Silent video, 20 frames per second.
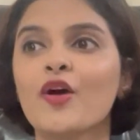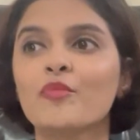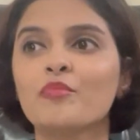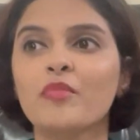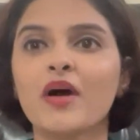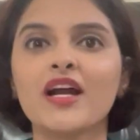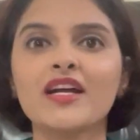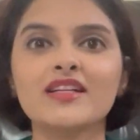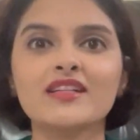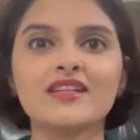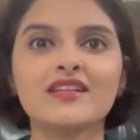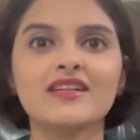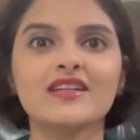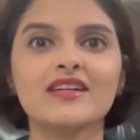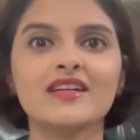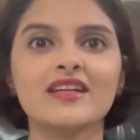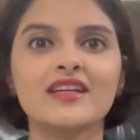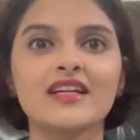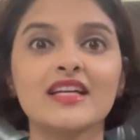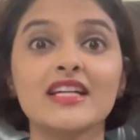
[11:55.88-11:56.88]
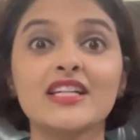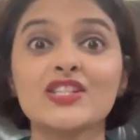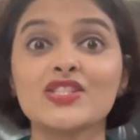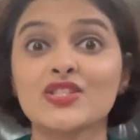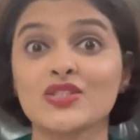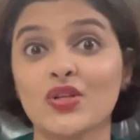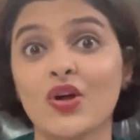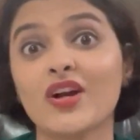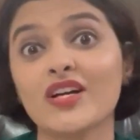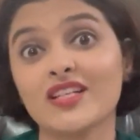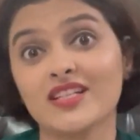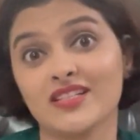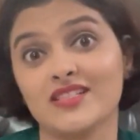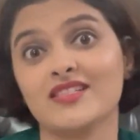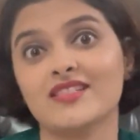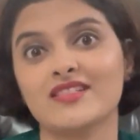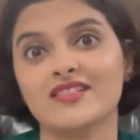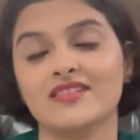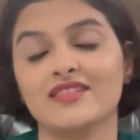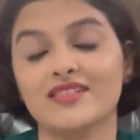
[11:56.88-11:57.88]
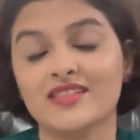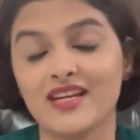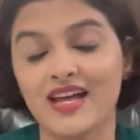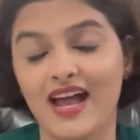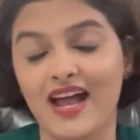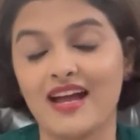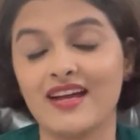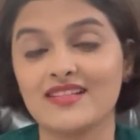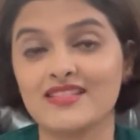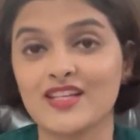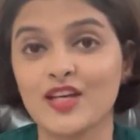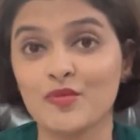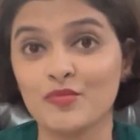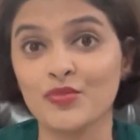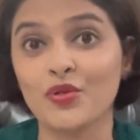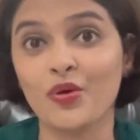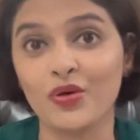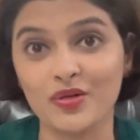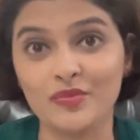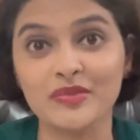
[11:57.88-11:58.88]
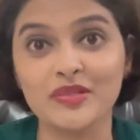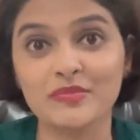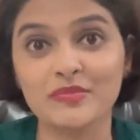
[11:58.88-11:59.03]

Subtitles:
But it is not considered as abnormal